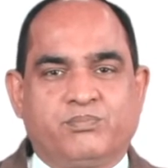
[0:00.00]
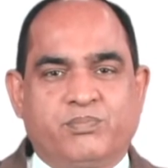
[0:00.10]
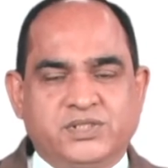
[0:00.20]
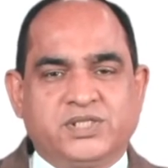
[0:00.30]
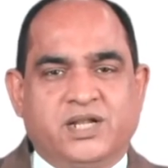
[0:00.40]

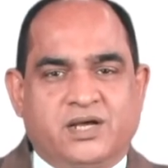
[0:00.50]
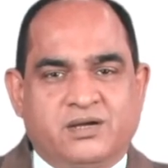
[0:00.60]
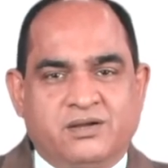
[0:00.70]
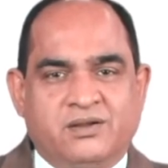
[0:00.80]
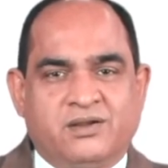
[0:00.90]

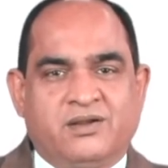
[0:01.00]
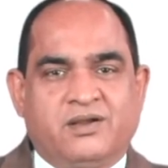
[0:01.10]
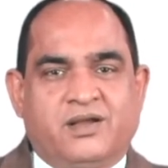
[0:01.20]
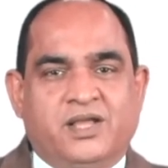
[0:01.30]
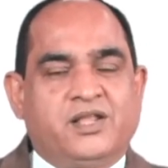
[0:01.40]
prisoner
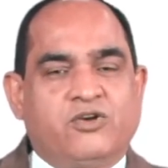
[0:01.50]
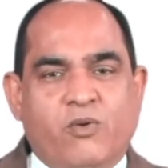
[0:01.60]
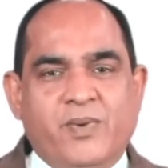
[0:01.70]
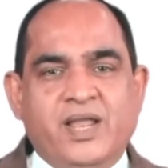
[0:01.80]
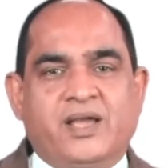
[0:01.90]
in the
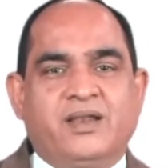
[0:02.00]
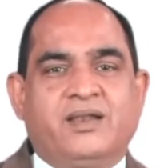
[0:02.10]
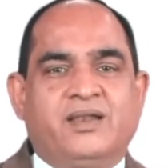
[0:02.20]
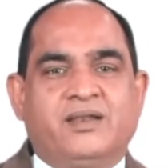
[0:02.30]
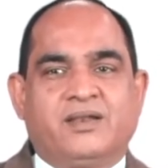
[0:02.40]

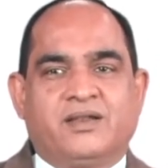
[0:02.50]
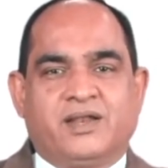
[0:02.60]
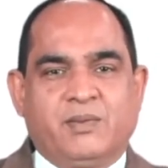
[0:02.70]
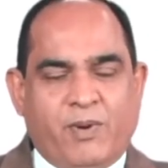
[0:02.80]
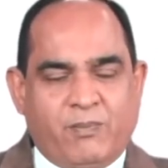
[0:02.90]
Dominican
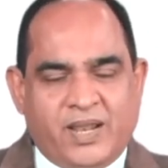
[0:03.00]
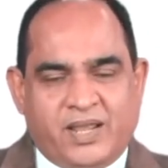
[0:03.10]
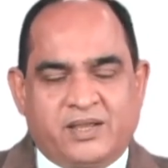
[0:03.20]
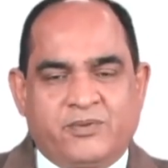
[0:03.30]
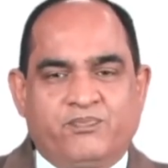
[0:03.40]

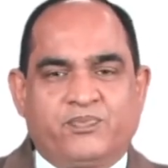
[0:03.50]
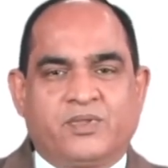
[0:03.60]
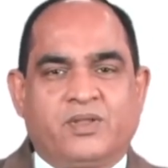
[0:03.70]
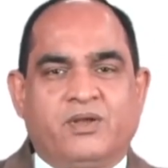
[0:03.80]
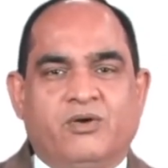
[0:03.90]
Republic
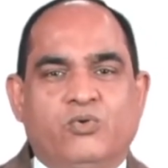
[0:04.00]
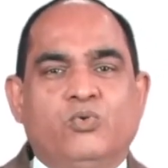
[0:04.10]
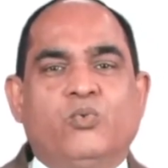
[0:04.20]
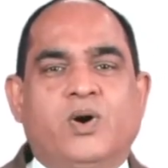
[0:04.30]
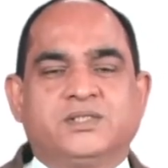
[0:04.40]

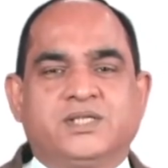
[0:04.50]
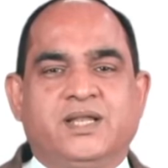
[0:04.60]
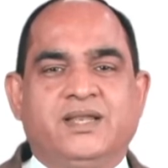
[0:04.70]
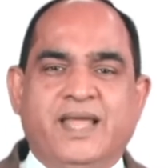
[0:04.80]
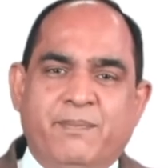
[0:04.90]
who was
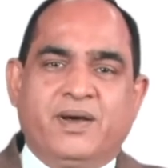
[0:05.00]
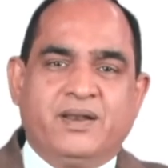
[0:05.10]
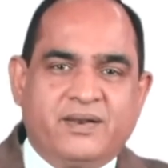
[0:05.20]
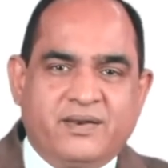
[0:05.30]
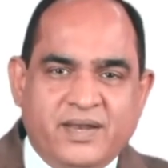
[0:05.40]
a labor
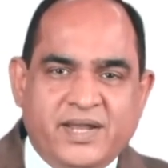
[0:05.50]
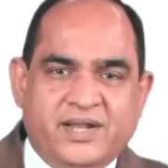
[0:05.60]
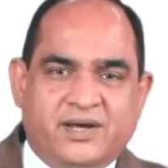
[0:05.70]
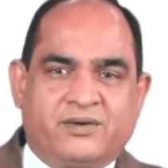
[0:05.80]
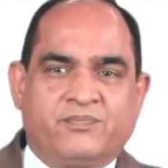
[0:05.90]

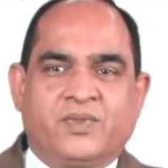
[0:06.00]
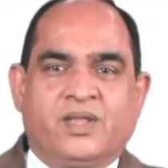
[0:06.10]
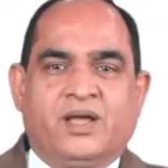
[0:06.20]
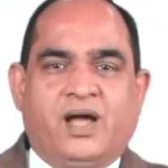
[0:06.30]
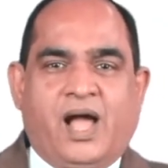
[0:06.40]
leader,
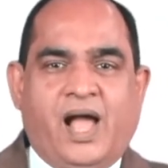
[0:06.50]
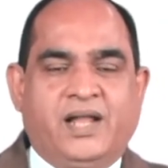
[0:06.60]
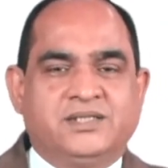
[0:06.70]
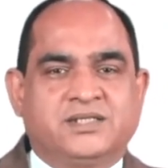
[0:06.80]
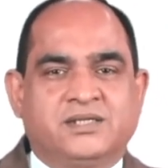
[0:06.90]

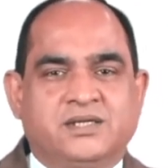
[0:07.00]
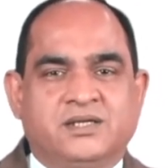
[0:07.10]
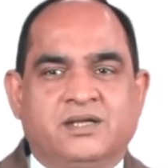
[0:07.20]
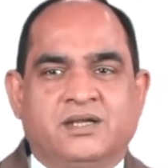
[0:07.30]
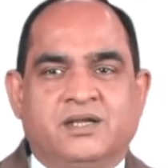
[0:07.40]
and
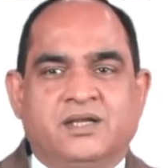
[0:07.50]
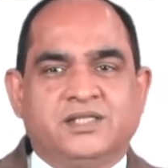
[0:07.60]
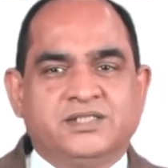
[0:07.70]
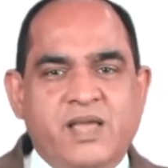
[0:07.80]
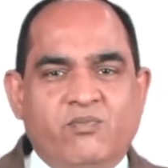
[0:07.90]

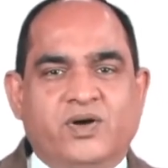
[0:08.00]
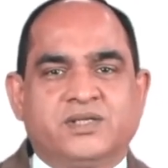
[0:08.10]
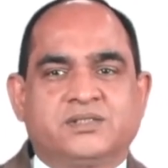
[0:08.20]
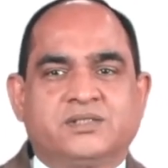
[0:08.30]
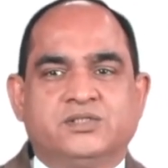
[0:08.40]
his name
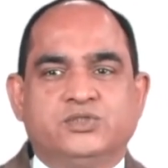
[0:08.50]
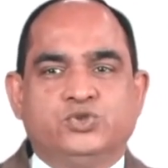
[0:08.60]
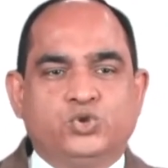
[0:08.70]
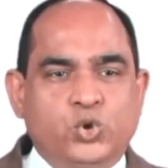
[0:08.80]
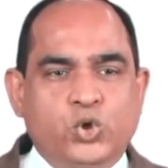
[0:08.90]
was
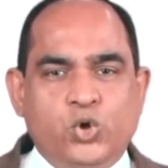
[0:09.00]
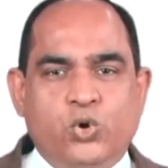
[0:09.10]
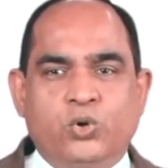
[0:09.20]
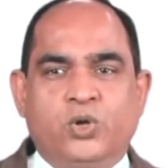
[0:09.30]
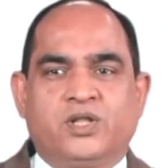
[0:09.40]

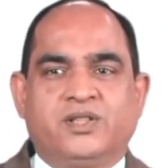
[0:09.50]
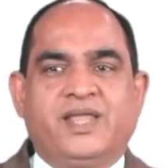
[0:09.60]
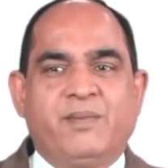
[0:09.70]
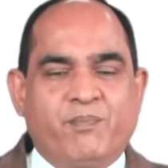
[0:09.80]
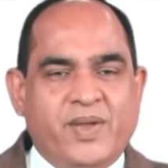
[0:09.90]
Julio
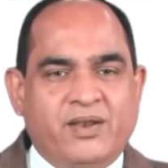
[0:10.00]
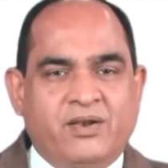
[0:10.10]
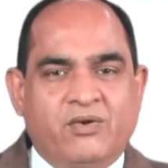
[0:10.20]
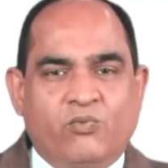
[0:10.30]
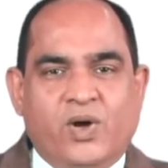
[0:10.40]
de Pen
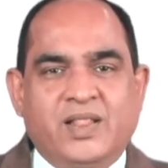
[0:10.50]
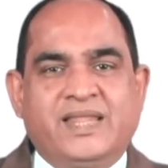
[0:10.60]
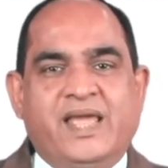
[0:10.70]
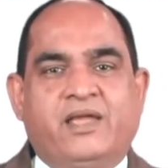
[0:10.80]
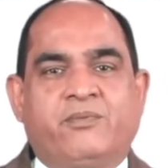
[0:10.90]

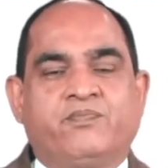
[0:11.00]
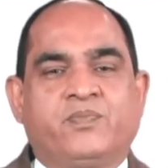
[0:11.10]
Valde.